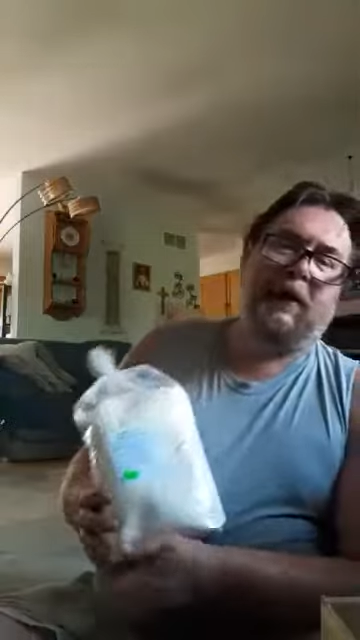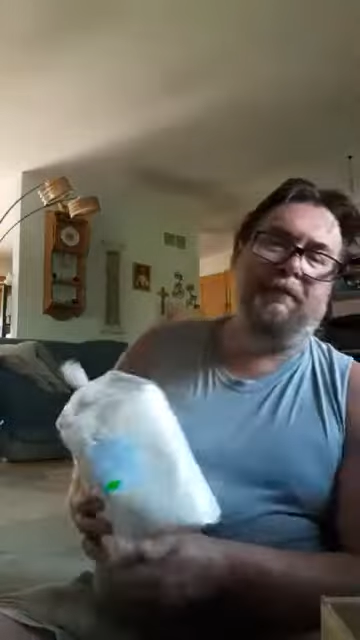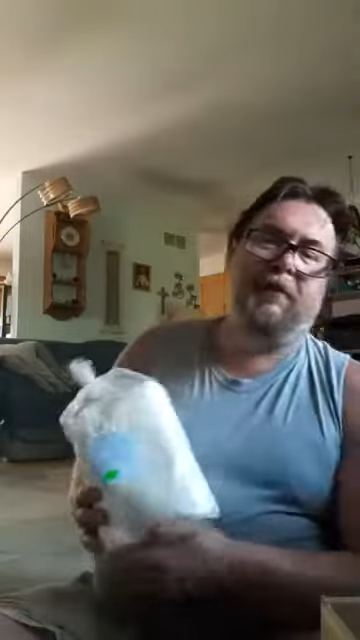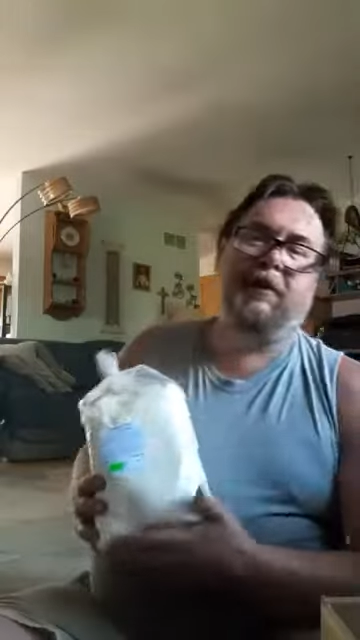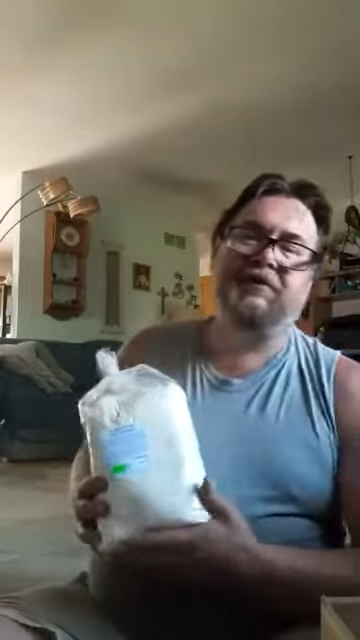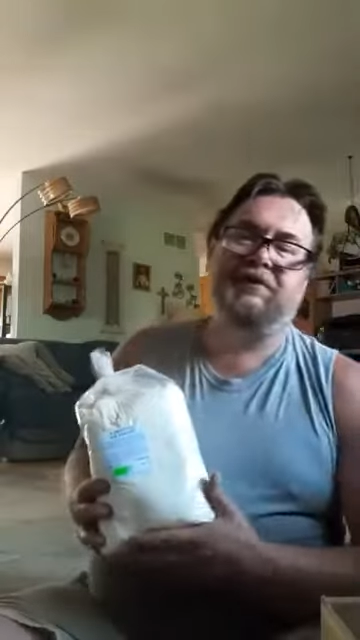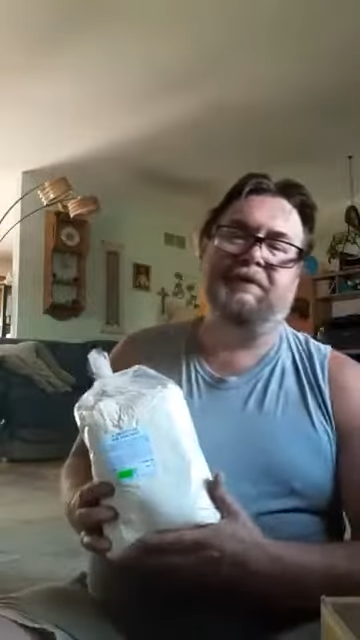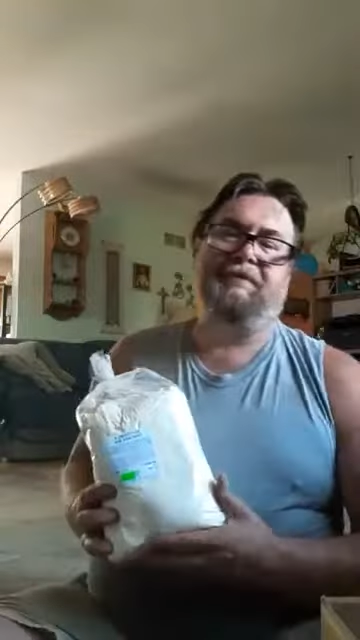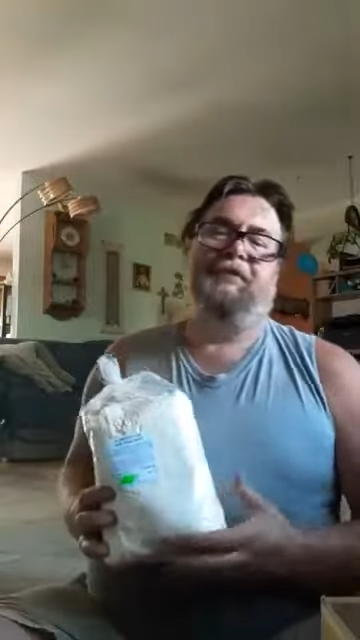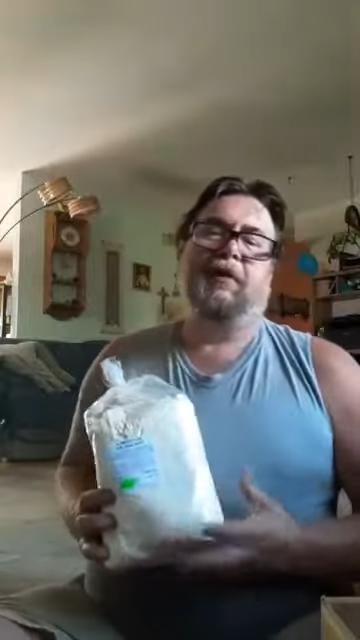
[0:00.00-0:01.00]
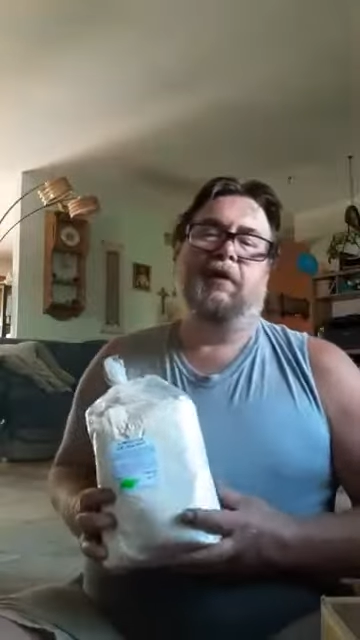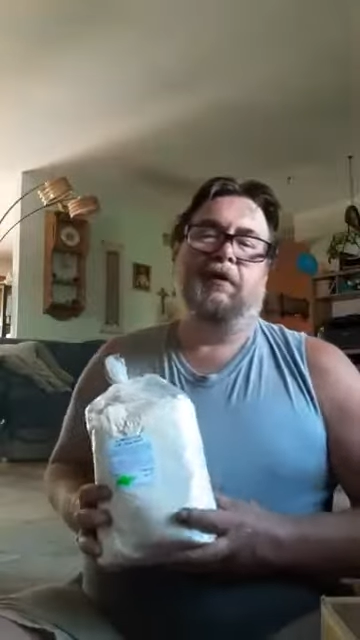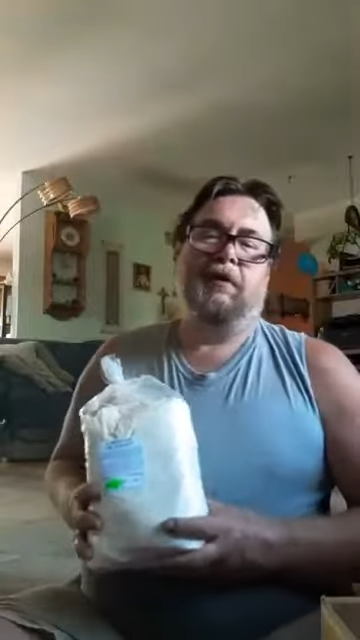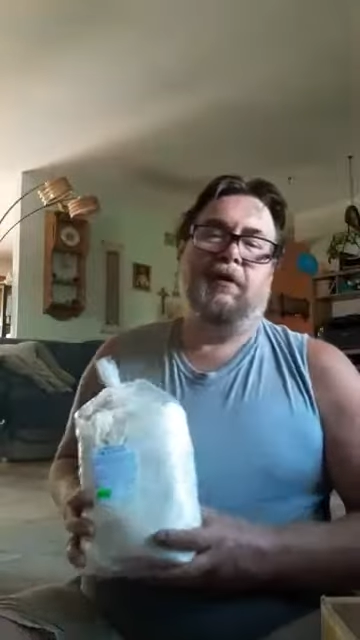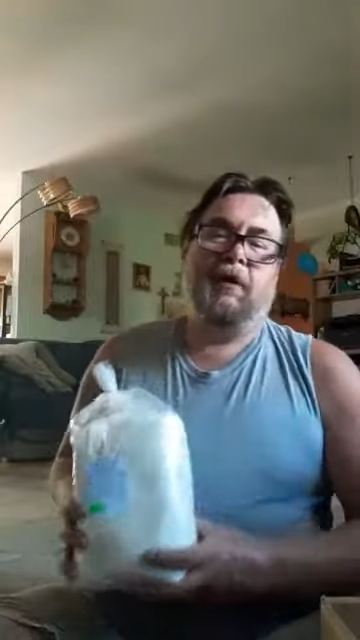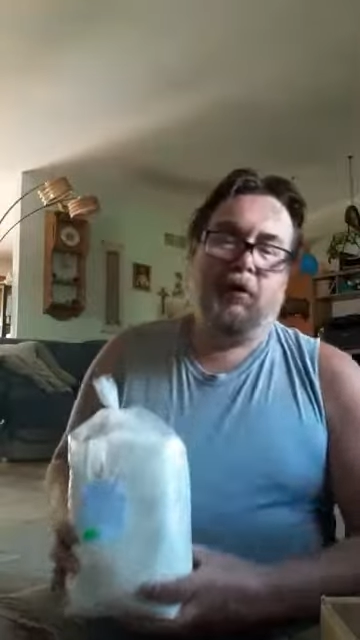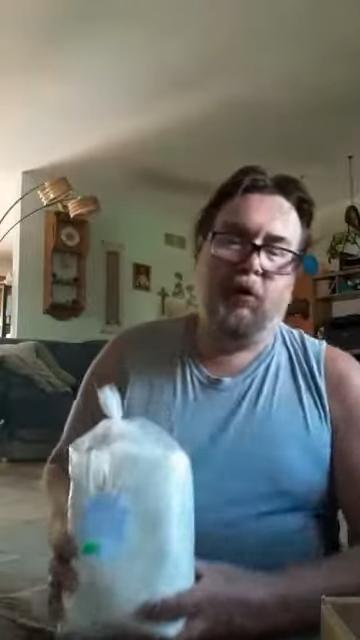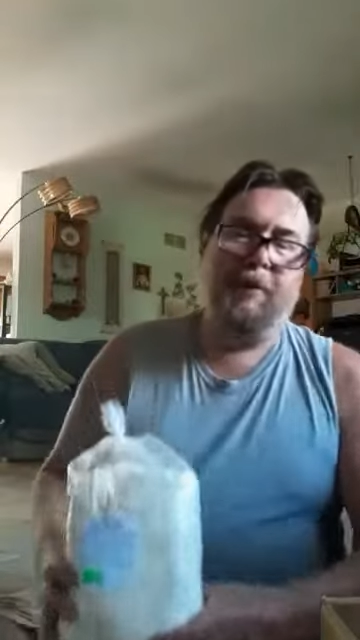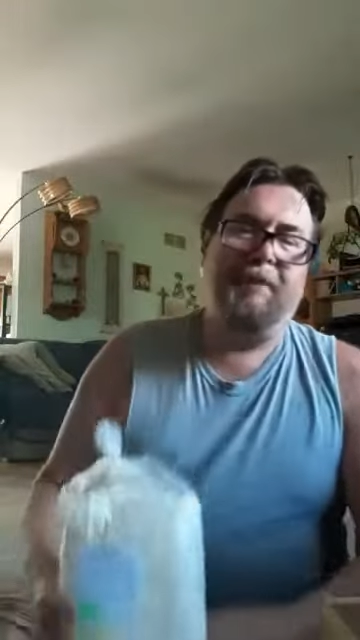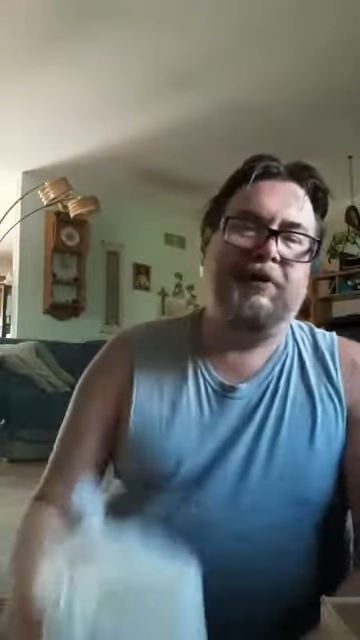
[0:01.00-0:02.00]
mix. One
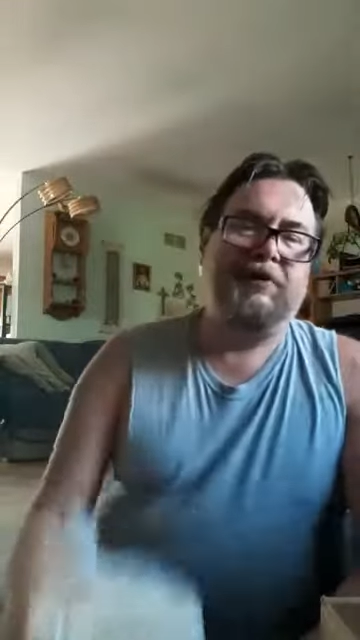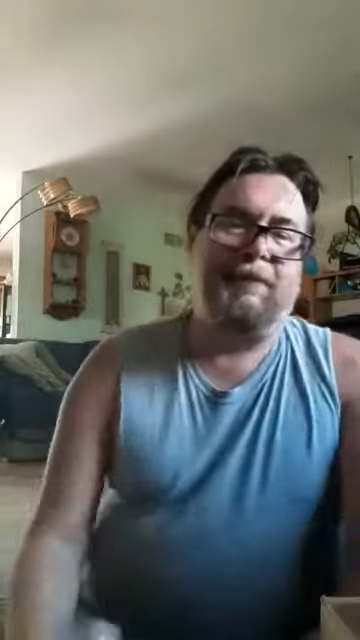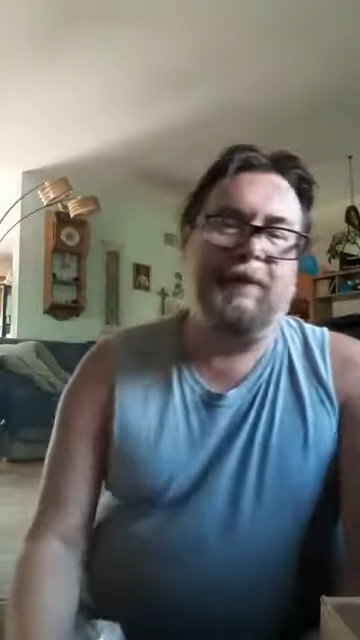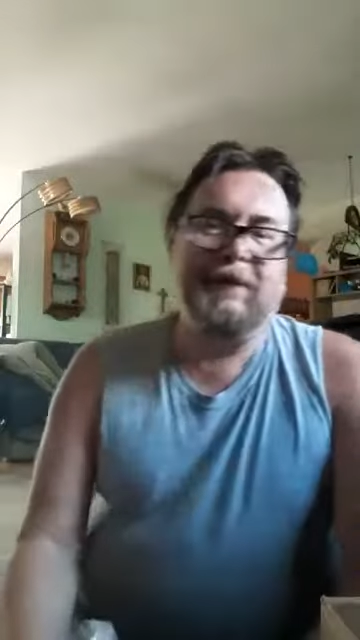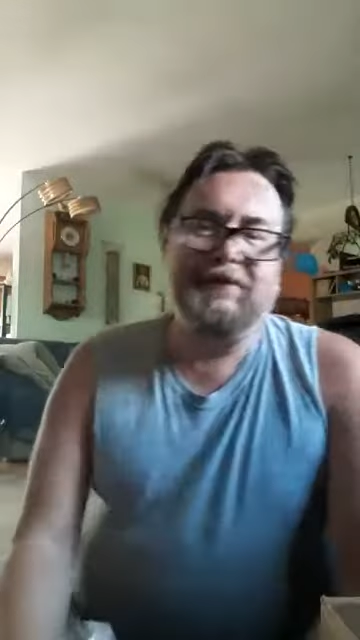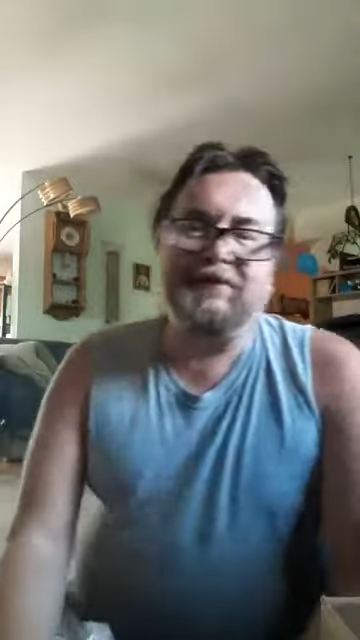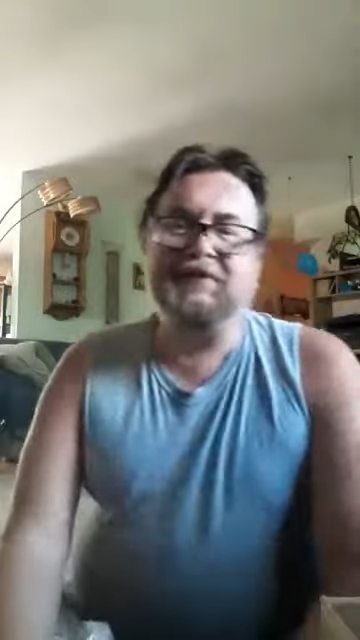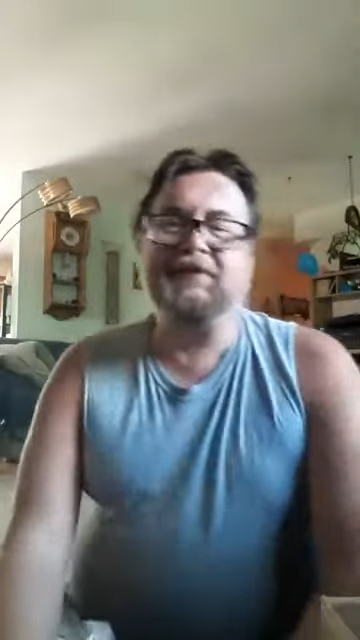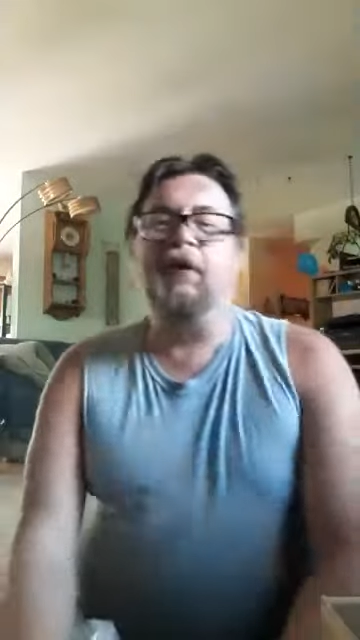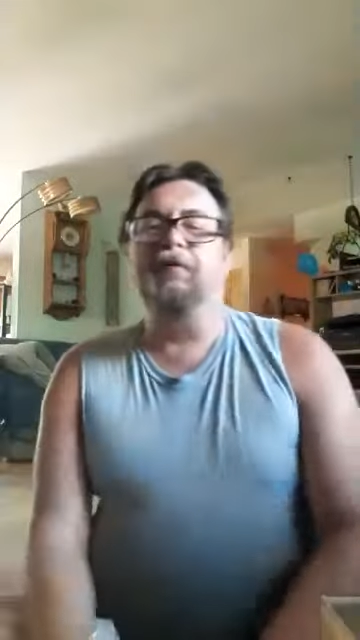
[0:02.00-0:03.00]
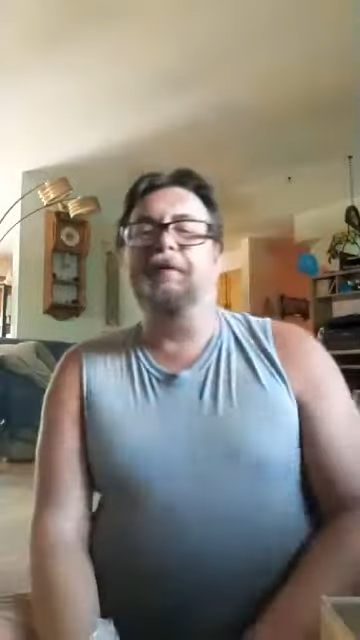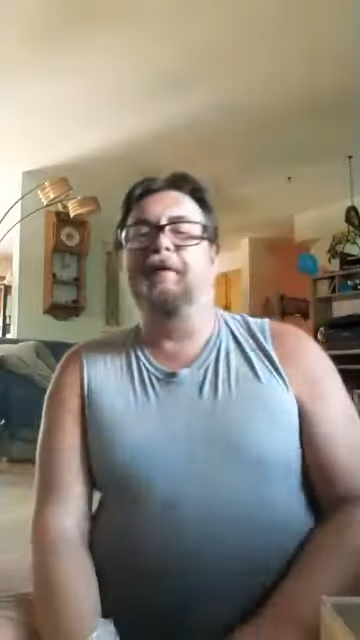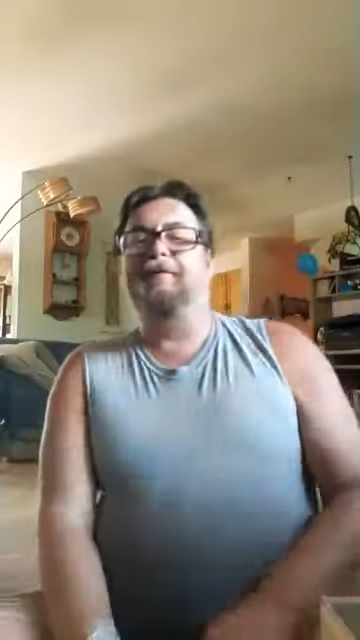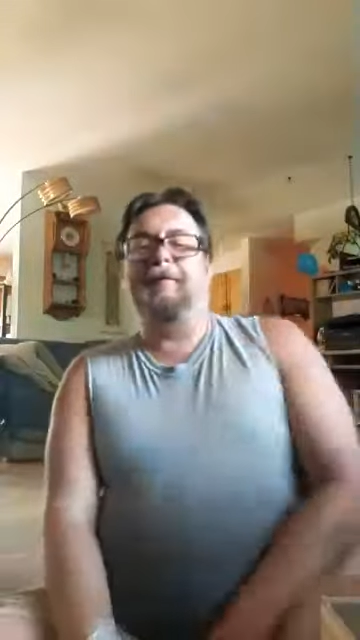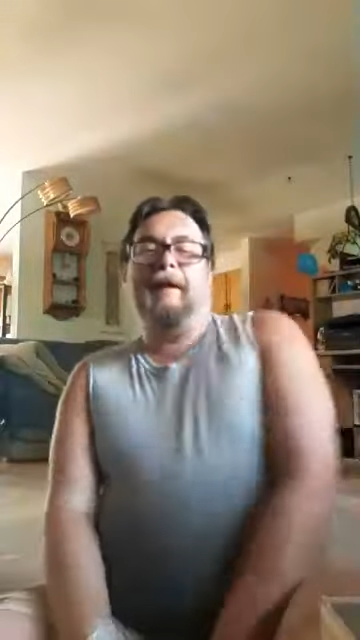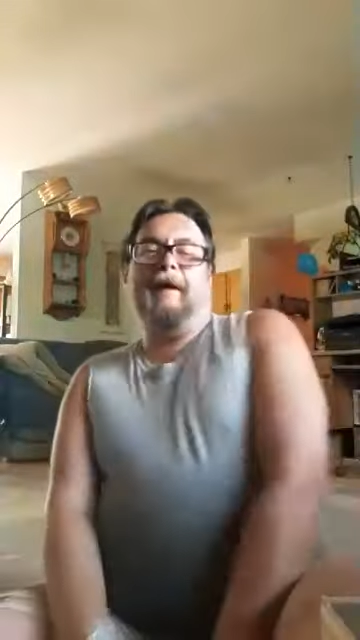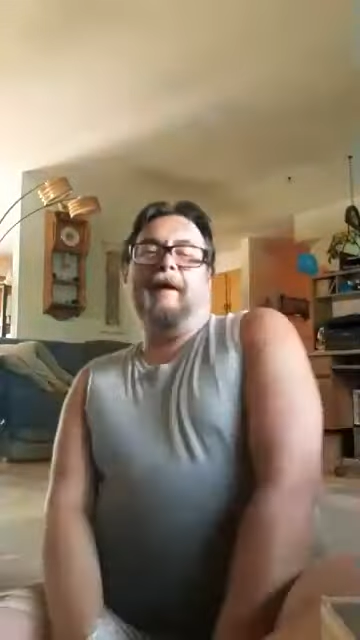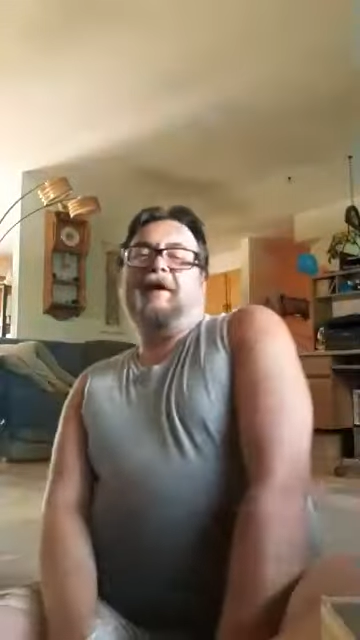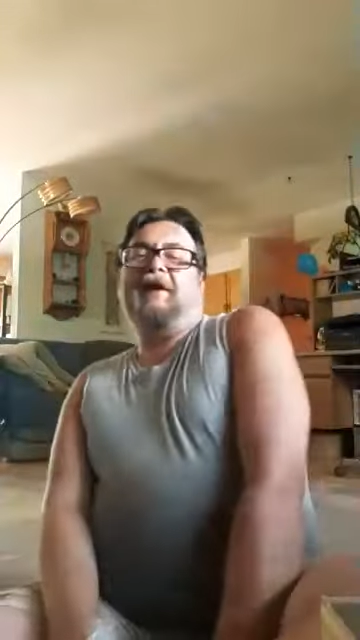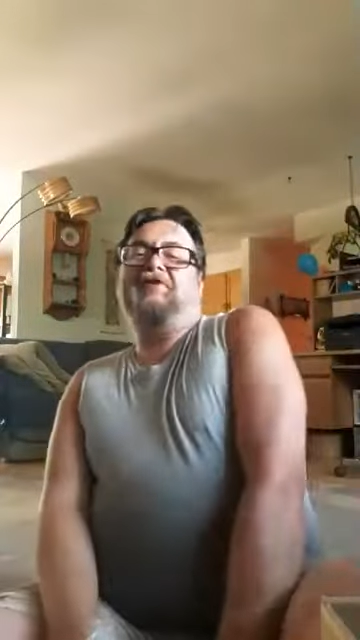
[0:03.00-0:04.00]
of the best places out there for
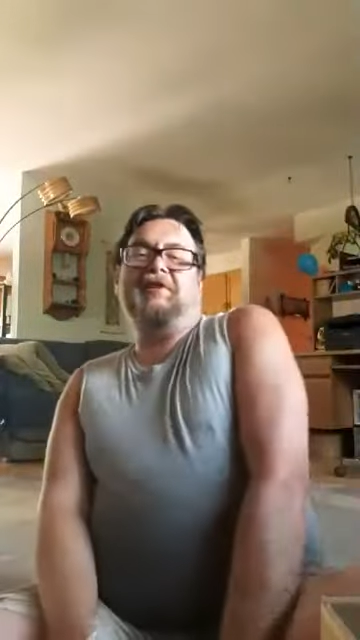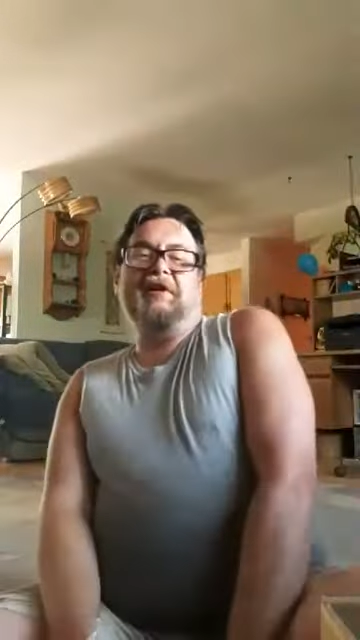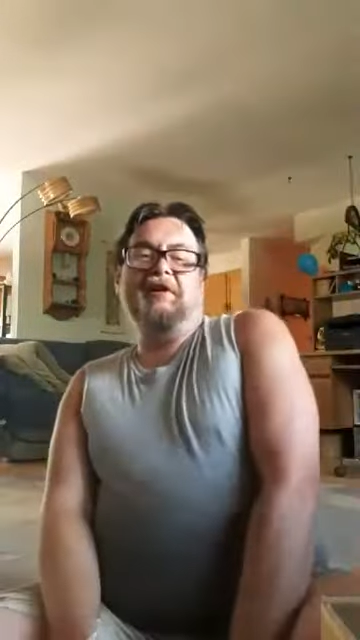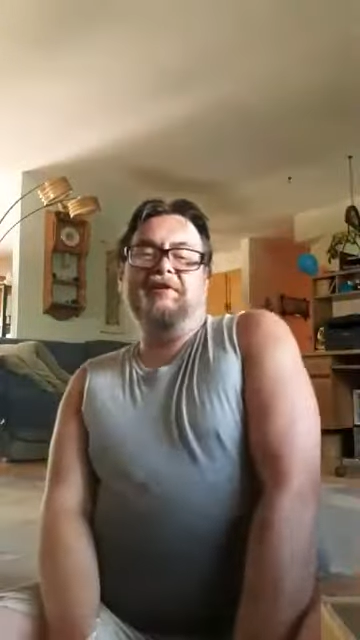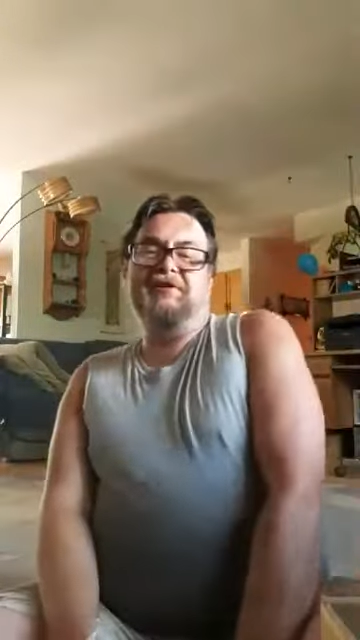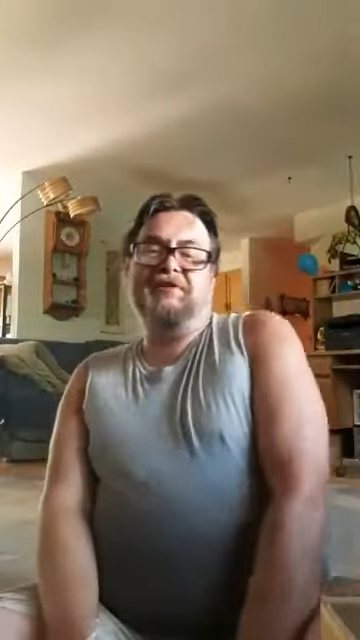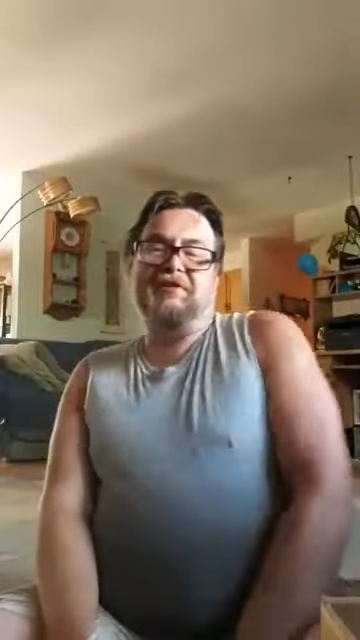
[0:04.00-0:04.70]
pancakes is